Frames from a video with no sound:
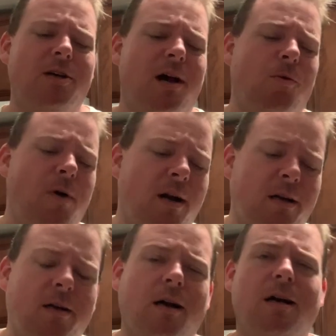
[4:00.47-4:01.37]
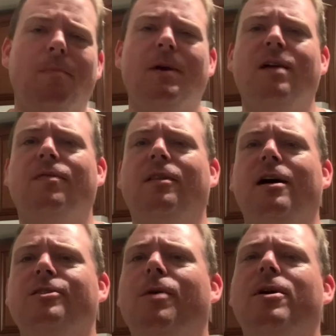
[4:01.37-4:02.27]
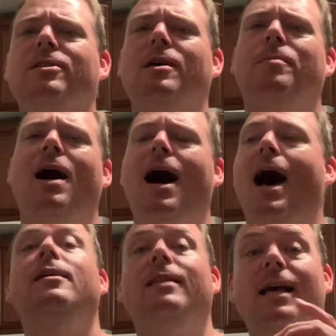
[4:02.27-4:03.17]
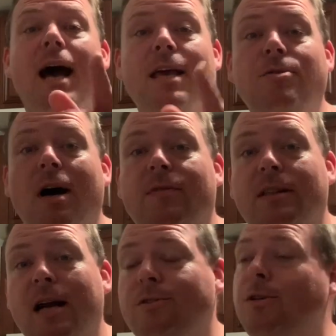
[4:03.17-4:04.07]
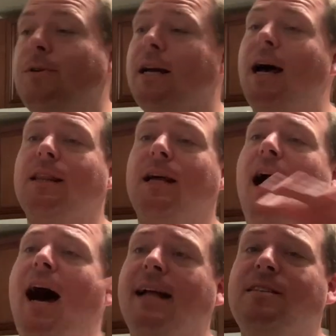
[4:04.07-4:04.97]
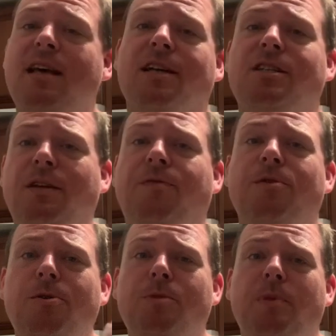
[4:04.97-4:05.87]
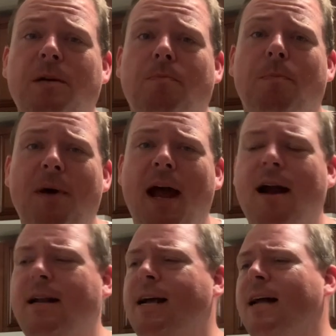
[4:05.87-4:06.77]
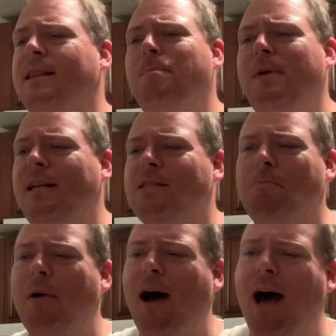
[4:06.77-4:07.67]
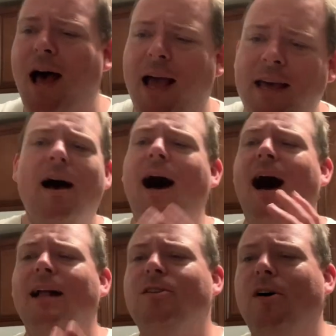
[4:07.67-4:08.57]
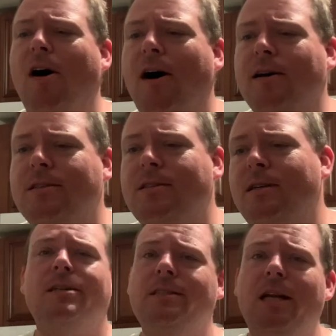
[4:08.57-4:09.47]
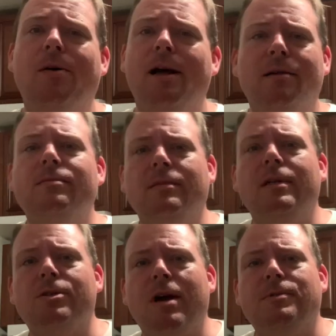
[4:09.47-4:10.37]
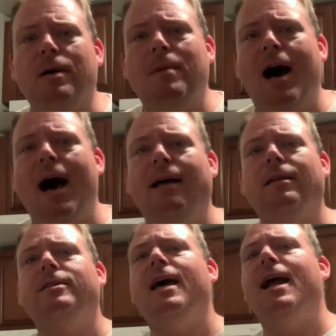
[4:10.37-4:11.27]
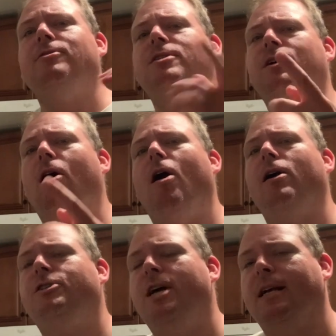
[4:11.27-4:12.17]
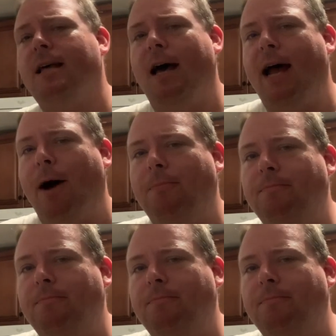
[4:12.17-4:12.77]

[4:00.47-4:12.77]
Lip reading: I don't want a cupcake for lunch. I want something hot. They got you covered there, too. They got the hot section. The food is being prepared. They got the pizza pie, hot dogs. You know what? Let's grab something hot, and let's head out to the car to check that out.